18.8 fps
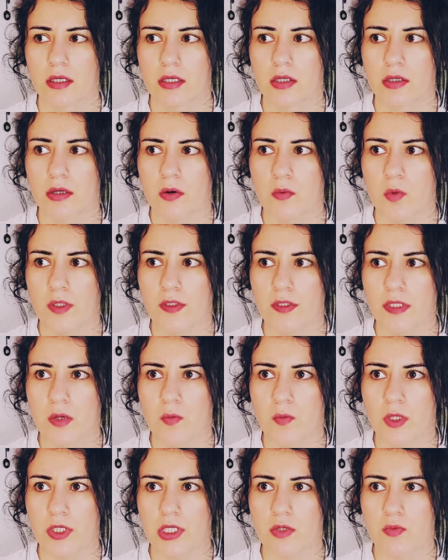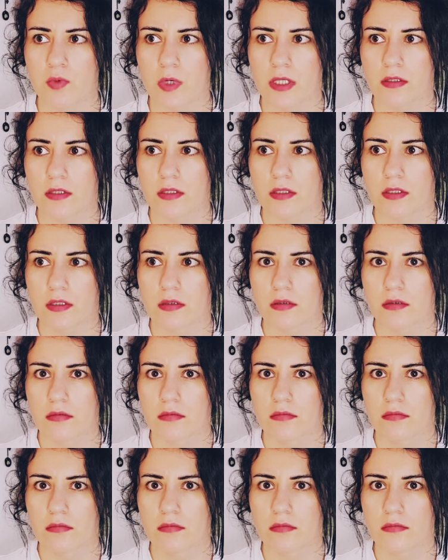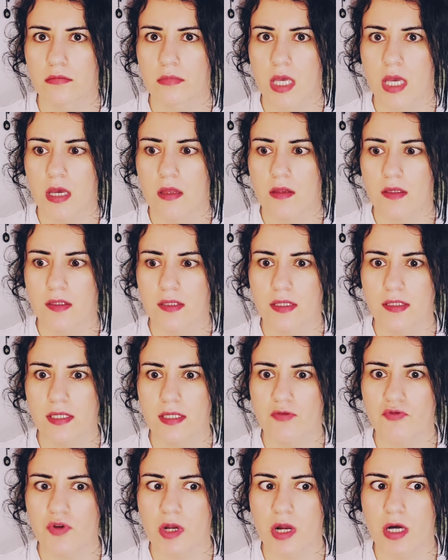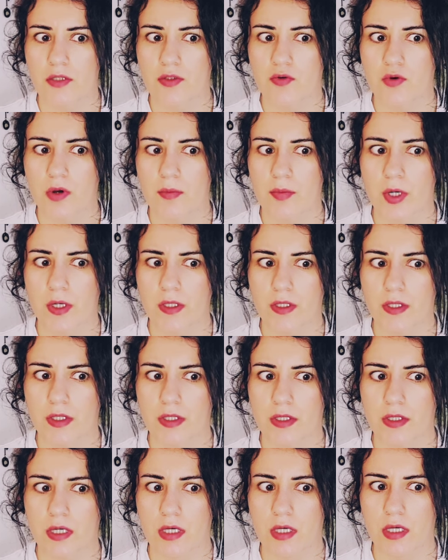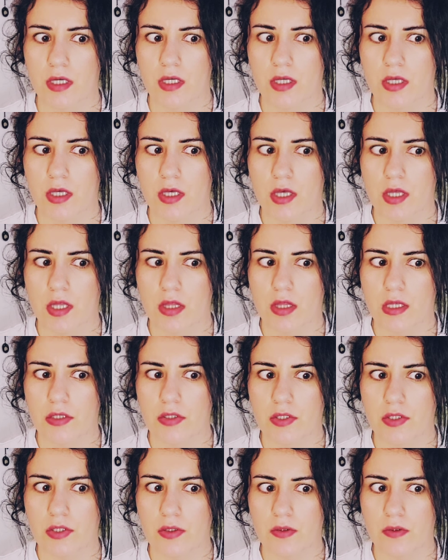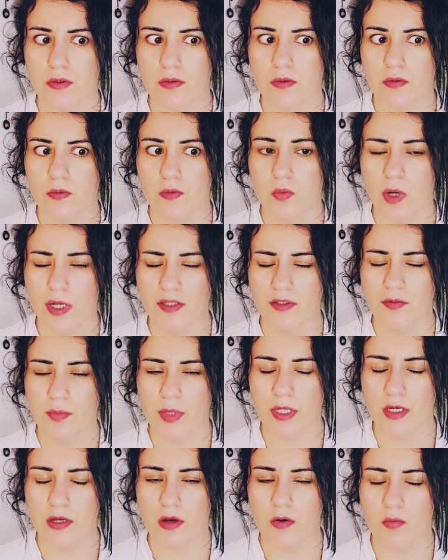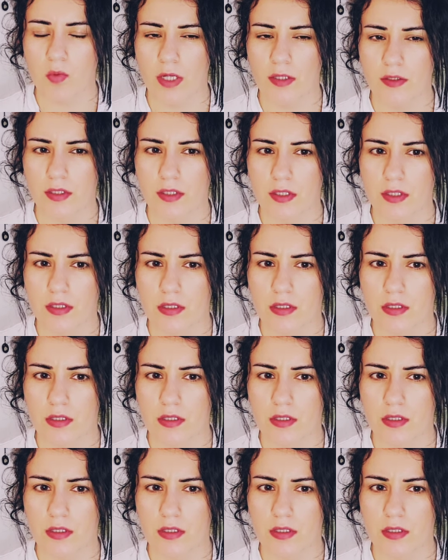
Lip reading: Not wanting what you want. This is in regard to a person that you want but not want.